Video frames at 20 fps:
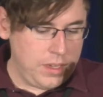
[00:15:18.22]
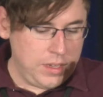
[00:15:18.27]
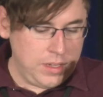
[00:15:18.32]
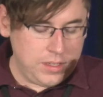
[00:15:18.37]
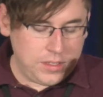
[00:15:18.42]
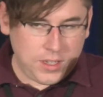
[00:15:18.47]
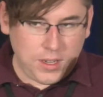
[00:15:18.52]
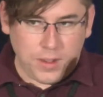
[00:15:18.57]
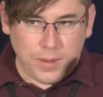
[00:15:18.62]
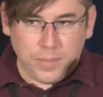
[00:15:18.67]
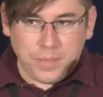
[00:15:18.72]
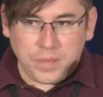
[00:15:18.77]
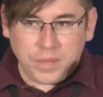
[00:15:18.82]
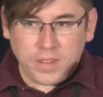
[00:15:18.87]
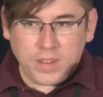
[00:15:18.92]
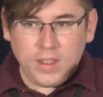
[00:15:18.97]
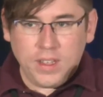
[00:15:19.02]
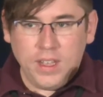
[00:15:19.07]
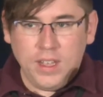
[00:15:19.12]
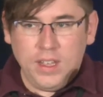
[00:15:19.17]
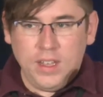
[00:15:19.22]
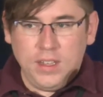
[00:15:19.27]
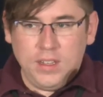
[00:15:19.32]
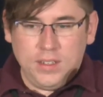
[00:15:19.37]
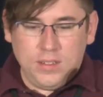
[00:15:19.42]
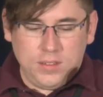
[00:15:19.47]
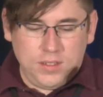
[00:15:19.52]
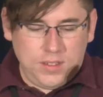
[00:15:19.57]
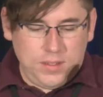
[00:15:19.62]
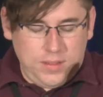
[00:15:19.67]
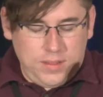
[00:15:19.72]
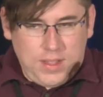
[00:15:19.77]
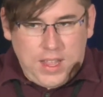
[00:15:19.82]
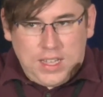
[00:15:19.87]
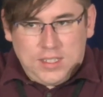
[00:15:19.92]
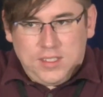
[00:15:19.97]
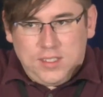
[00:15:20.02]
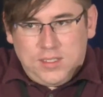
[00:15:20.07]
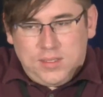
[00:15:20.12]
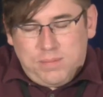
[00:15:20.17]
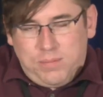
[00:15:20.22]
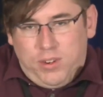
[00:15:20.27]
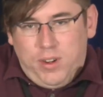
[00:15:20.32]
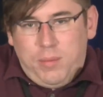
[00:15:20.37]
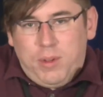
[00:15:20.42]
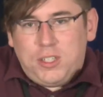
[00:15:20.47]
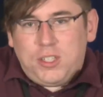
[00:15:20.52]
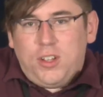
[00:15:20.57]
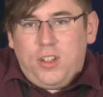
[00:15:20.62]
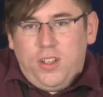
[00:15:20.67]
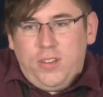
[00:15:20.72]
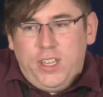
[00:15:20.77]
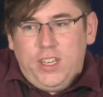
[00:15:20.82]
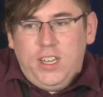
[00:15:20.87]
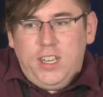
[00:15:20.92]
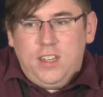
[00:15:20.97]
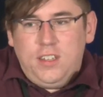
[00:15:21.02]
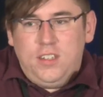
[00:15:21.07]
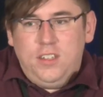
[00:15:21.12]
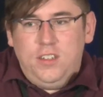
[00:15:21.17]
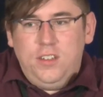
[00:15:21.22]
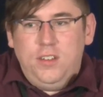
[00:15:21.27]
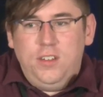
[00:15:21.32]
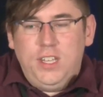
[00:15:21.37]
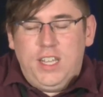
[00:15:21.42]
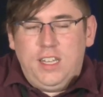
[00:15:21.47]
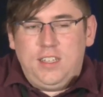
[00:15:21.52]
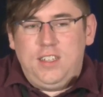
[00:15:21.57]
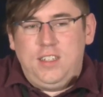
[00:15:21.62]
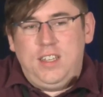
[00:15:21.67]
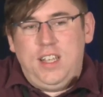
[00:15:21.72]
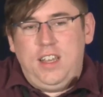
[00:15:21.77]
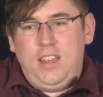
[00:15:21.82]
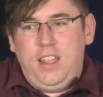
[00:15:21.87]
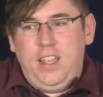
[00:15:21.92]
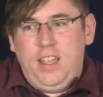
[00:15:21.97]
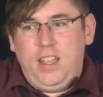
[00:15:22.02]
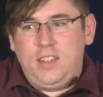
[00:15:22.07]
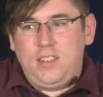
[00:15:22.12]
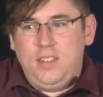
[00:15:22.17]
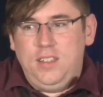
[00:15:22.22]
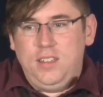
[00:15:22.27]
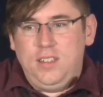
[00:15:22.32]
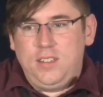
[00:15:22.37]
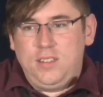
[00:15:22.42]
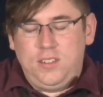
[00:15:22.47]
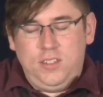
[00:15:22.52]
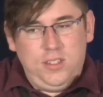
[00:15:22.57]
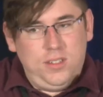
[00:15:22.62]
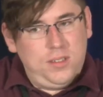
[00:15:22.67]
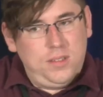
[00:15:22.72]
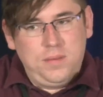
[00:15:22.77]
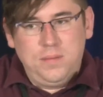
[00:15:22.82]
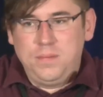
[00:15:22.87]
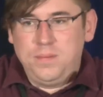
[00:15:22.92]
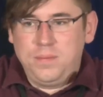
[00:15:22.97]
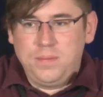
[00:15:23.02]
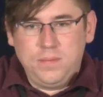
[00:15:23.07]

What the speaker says: So that's pretty much all you needed to do to get to 10 gigs, is just